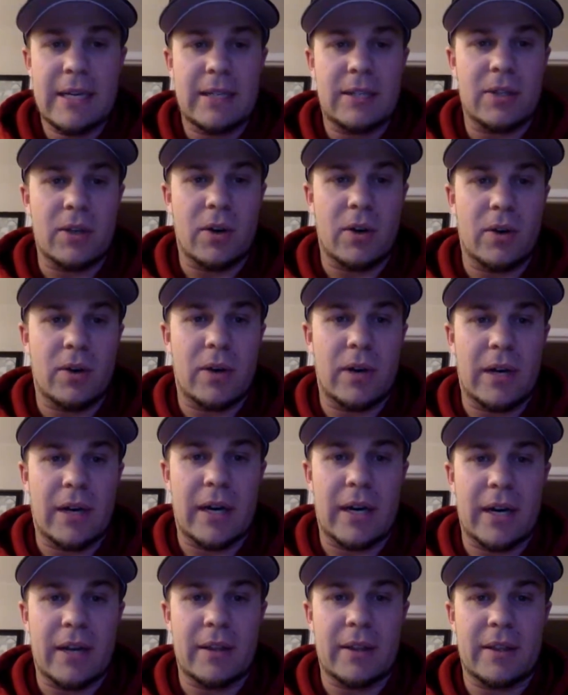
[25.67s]
So
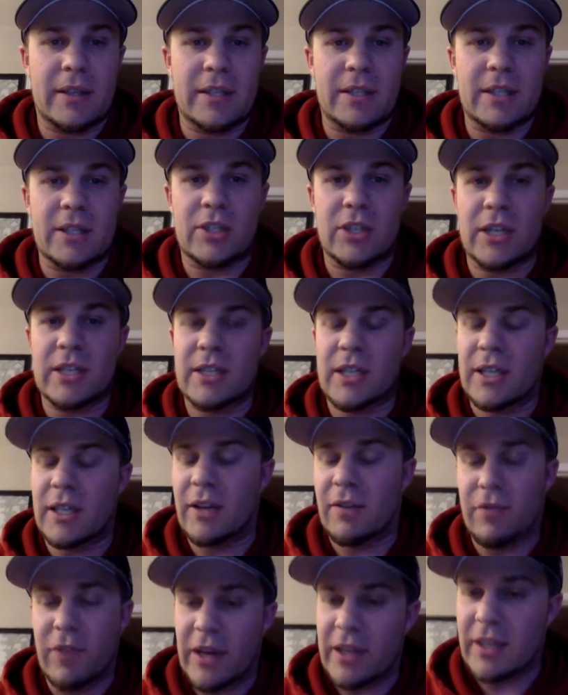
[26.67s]
this suggests that the
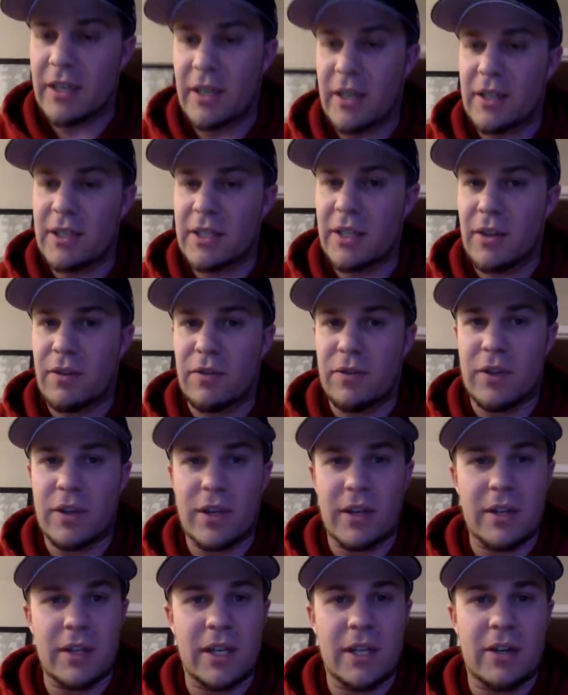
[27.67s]
effectiveness of
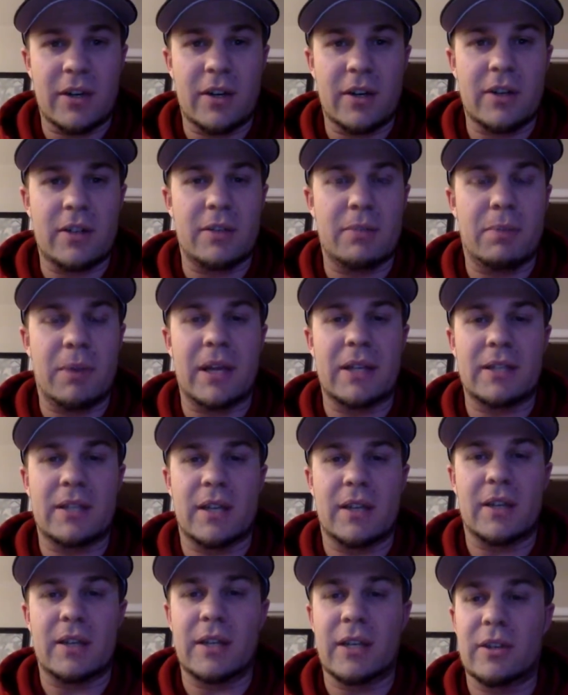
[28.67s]
the leader depends
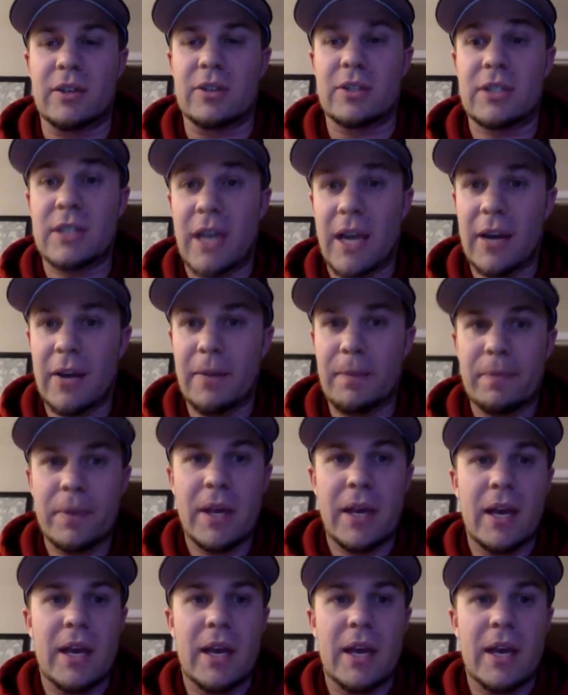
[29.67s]
on the leader's style